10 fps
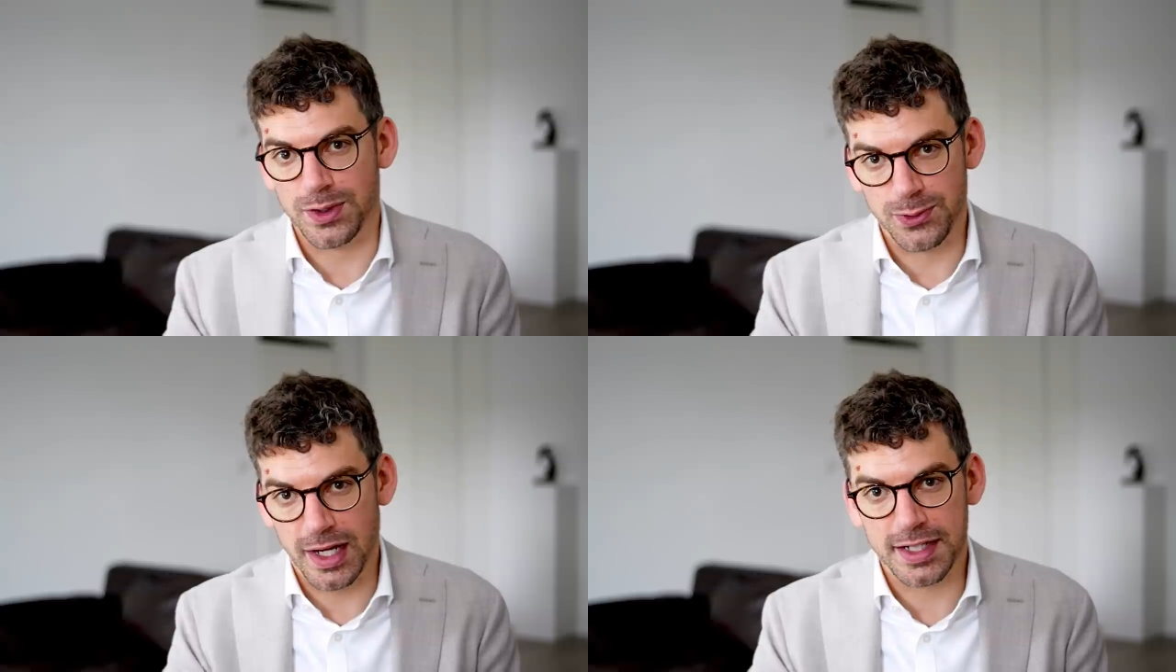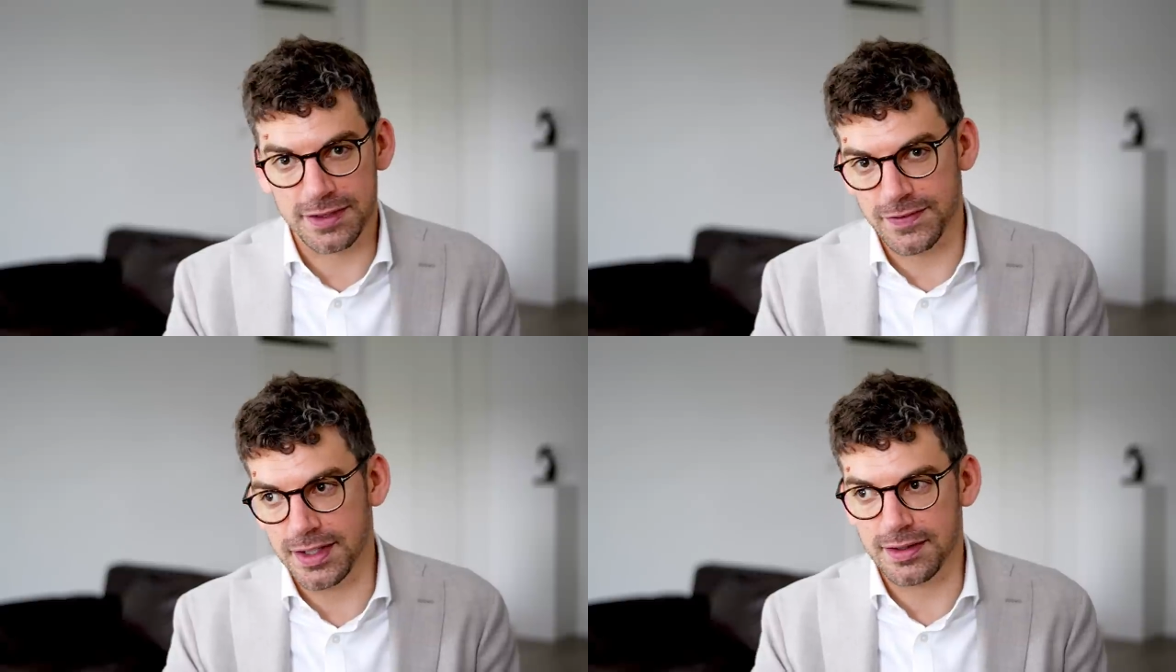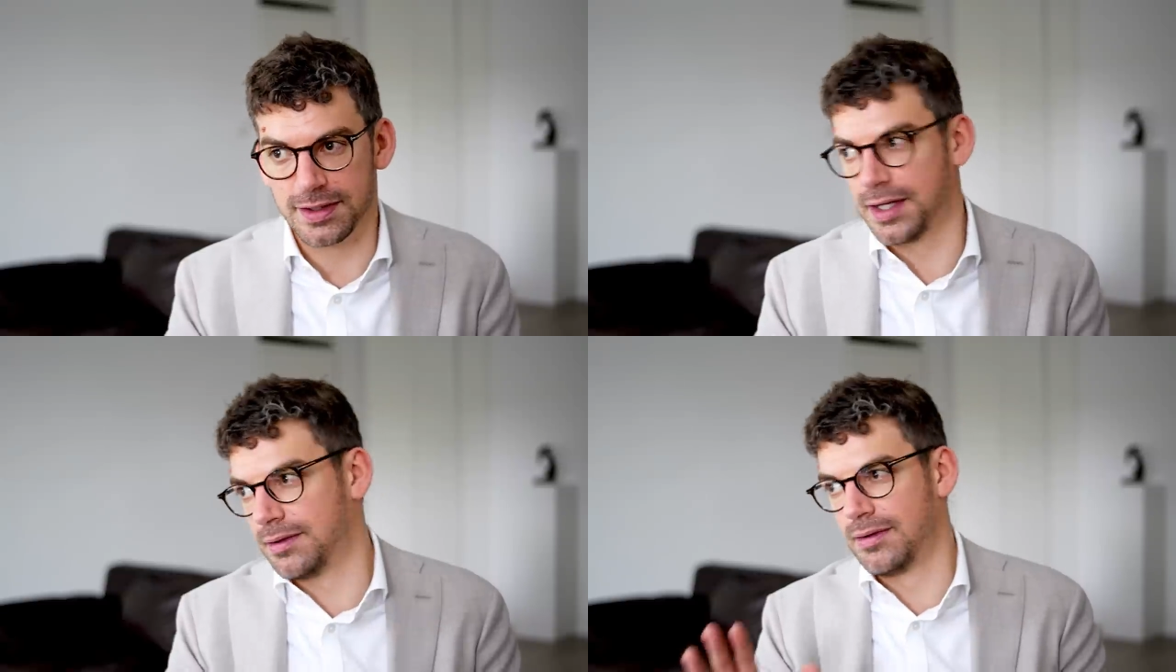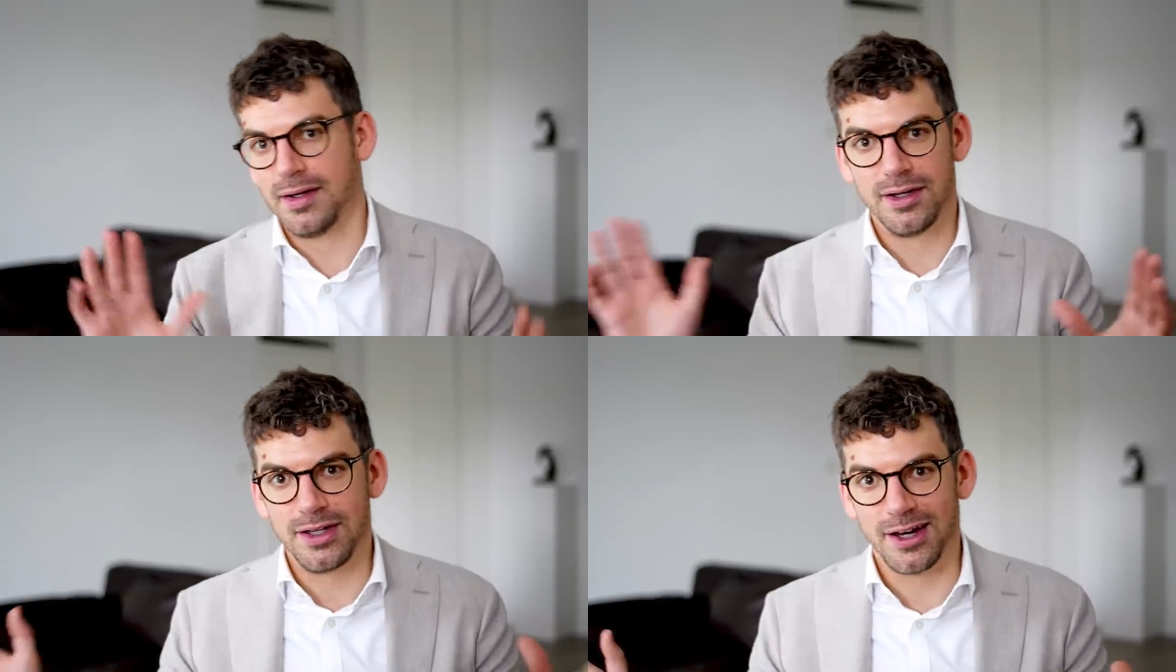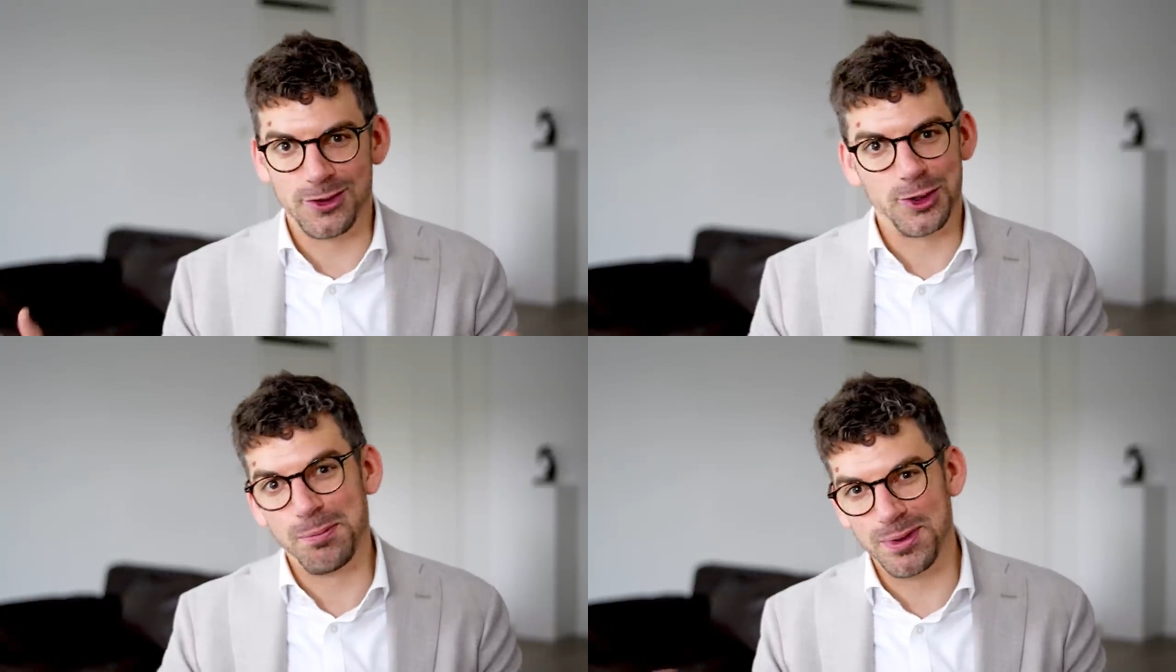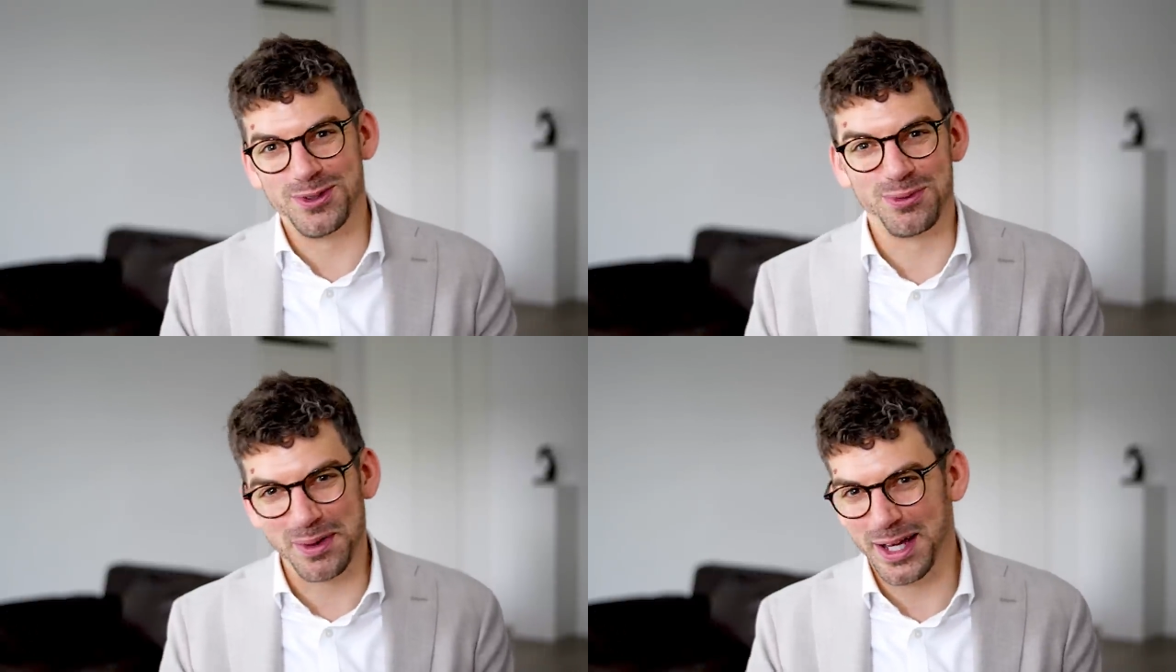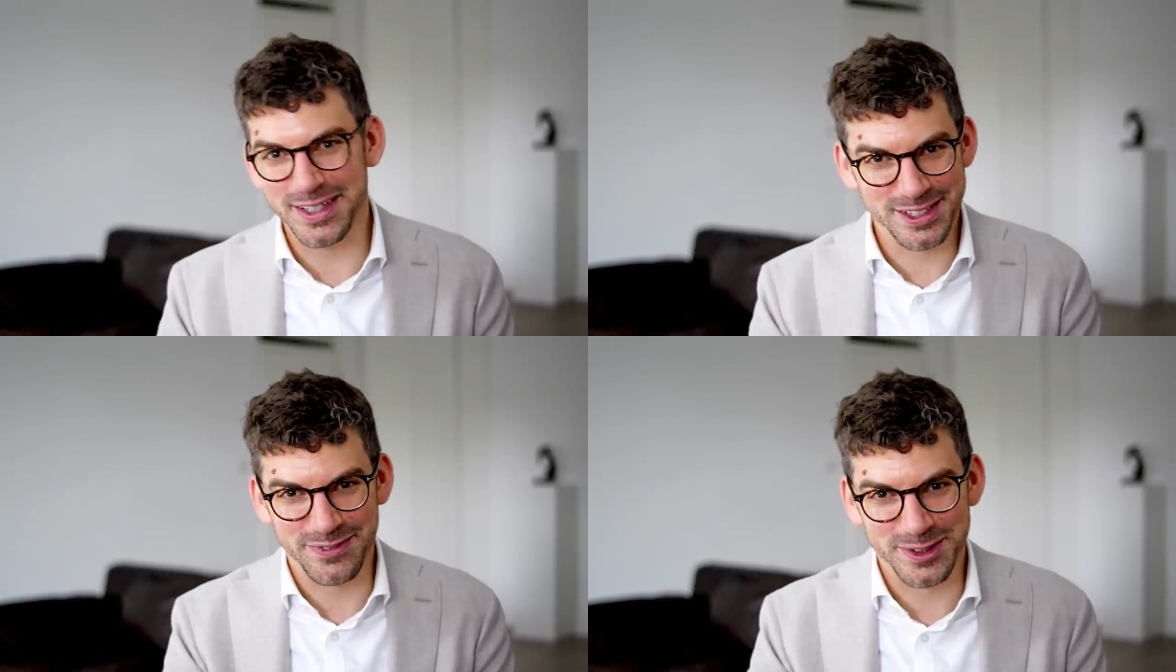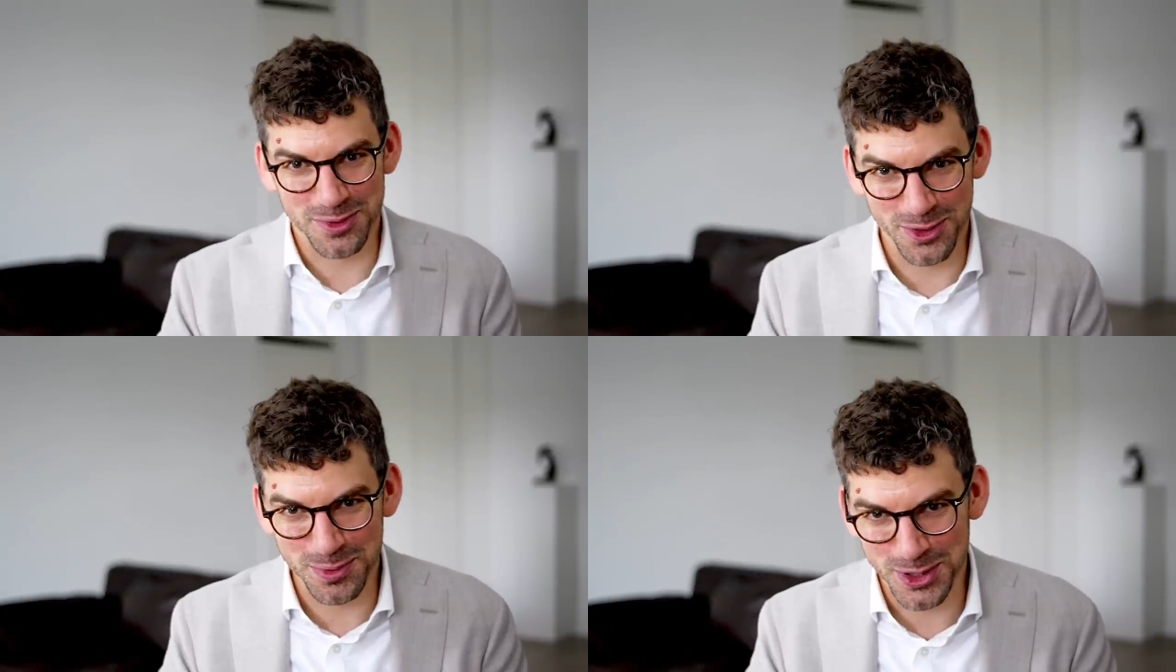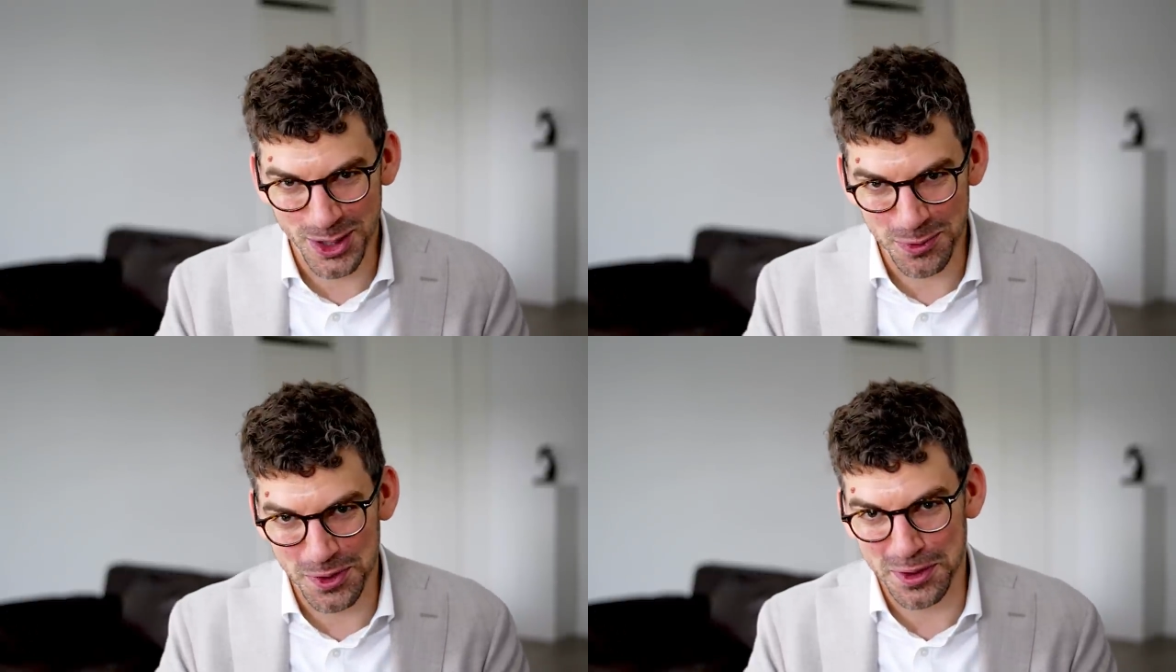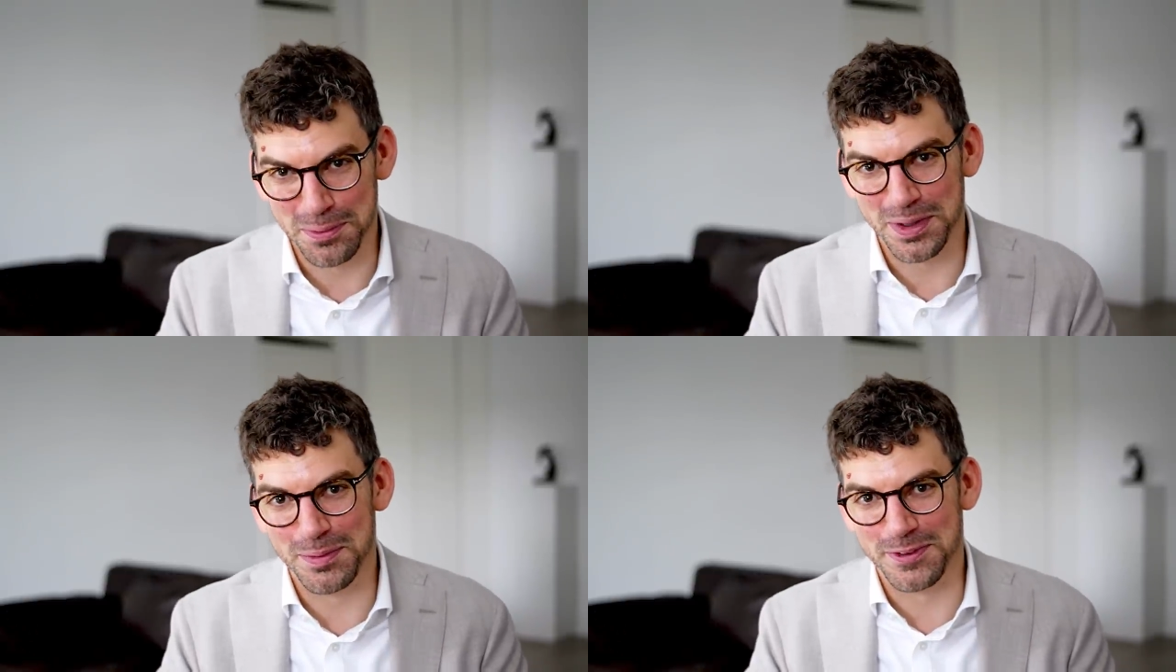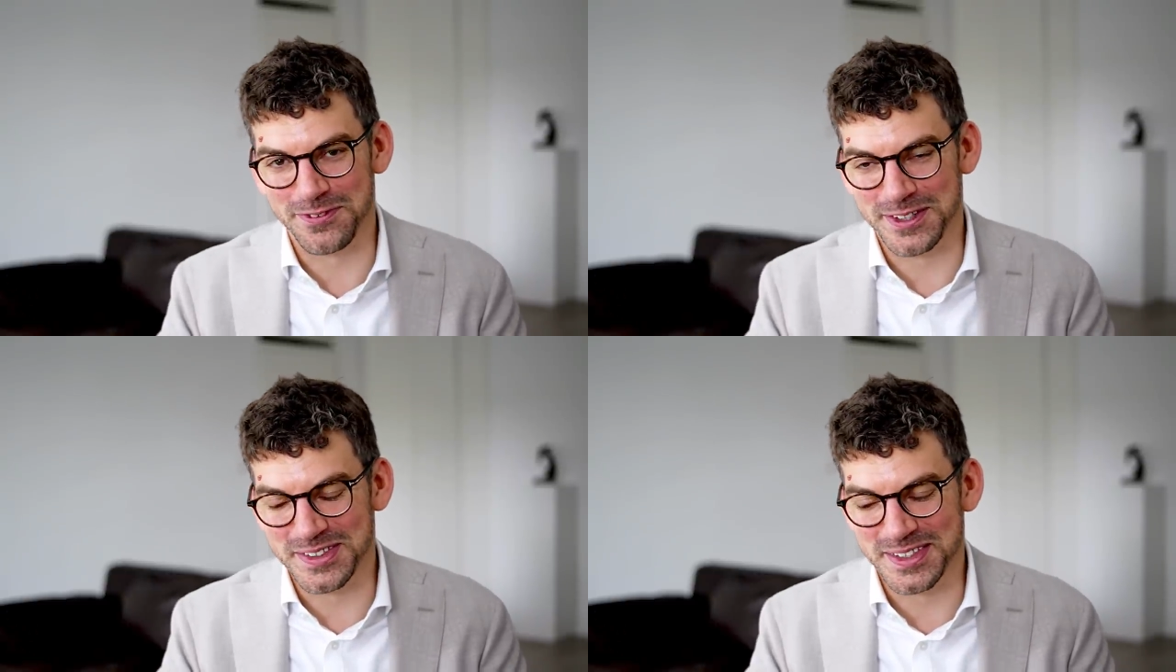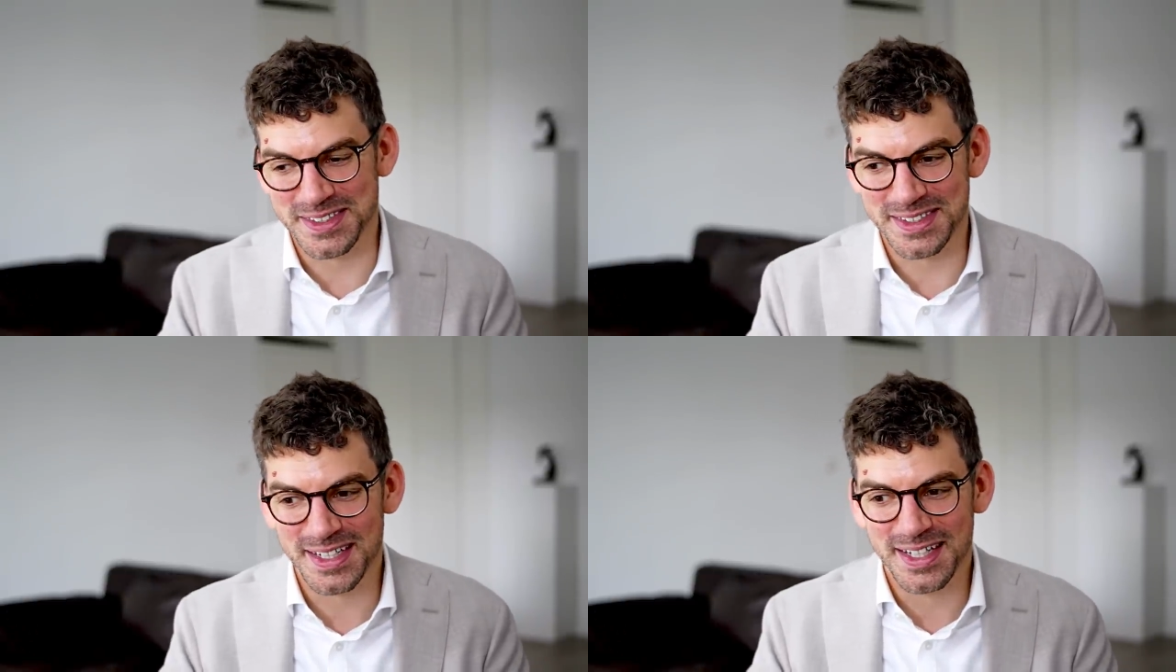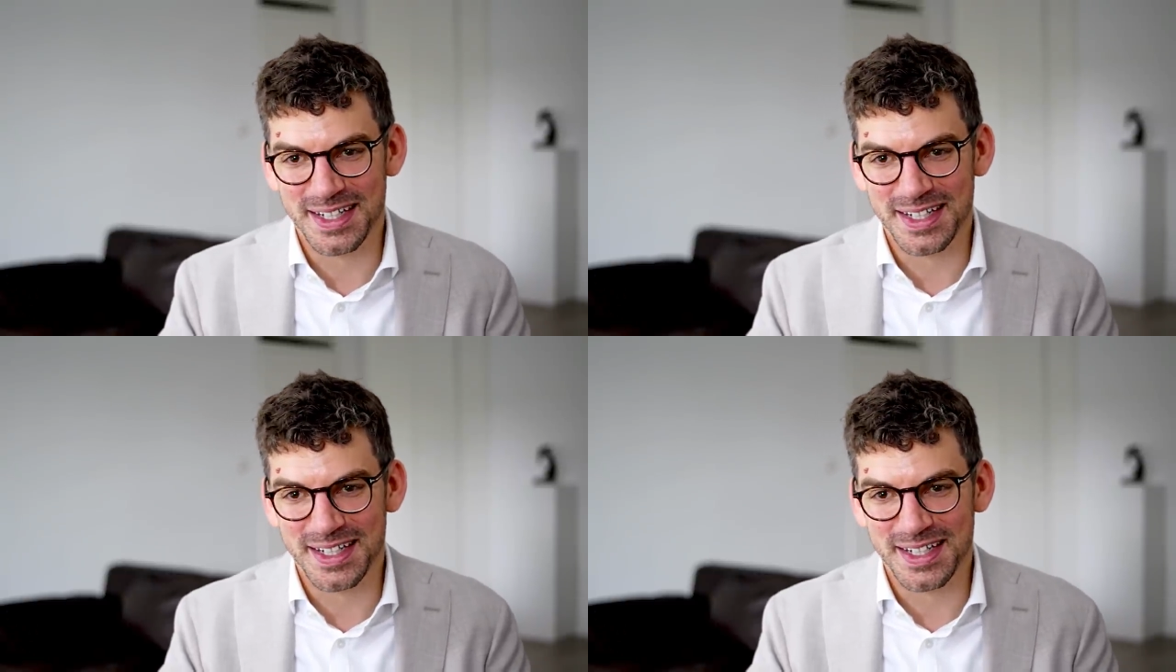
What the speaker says: order to activate it. Then jump into place if it's a group shot with other people, for instance.